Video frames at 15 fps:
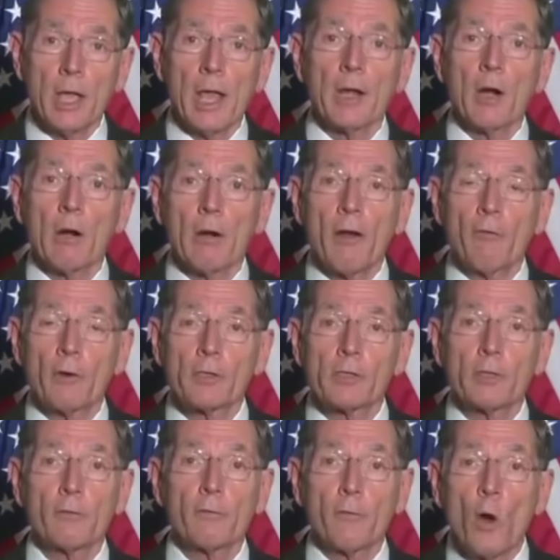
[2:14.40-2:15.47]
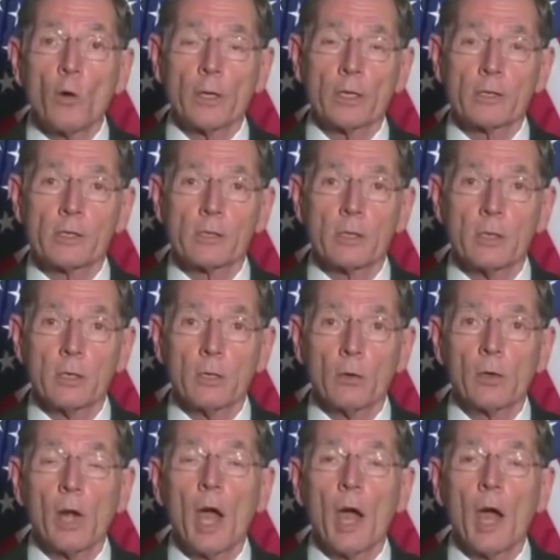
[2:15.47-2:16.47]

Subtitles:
and our efforts to focus on